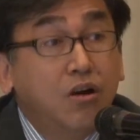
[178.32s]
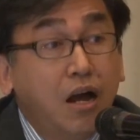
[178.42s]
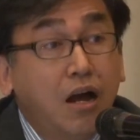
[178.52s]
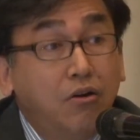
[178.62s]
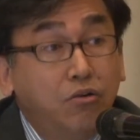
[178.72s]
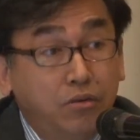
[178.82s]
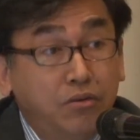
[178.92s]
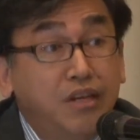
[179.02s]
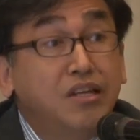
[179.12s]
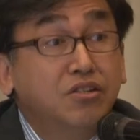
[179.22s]
how
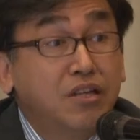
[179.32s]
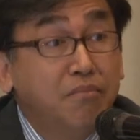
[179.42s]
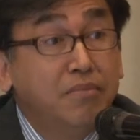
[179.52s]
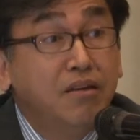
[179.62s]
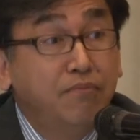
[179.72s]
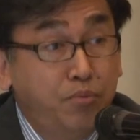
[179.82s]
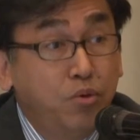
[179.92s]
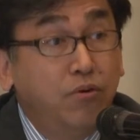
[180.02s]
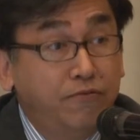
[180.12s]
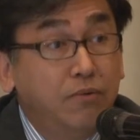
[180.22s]
things can be
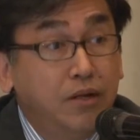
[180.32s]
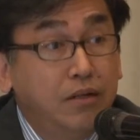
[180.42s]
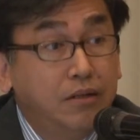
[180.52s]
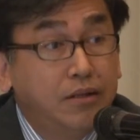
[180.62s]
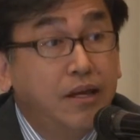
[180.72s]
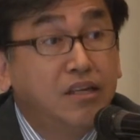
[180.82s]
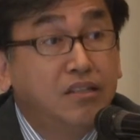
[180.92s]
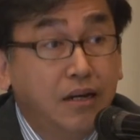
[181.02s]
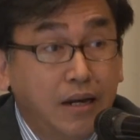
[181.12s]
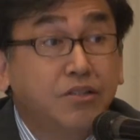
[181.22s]
improved, taking
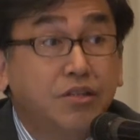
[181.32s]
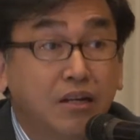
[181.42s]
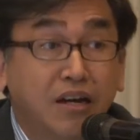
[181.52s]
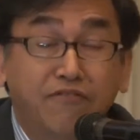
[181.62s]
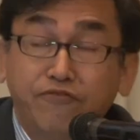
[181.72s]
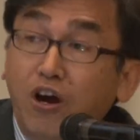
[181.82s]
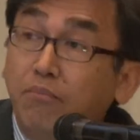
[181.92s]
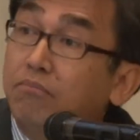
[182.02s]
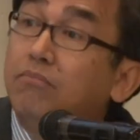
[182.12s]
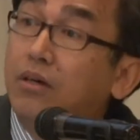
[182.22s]
the lesson learned
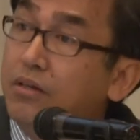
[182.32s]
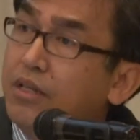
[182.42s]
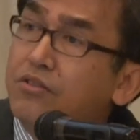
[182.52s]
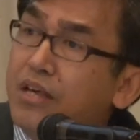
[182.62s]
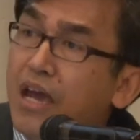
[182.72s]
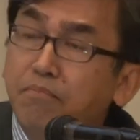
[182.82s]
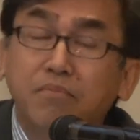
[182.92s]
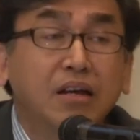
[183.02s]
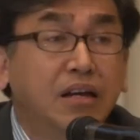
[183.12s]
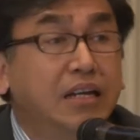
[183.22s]
from the same
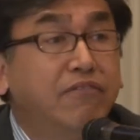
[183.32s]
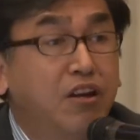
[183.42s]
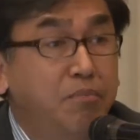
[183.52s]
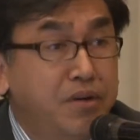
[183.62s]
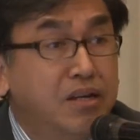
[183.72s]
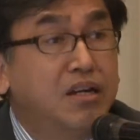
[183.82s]
developing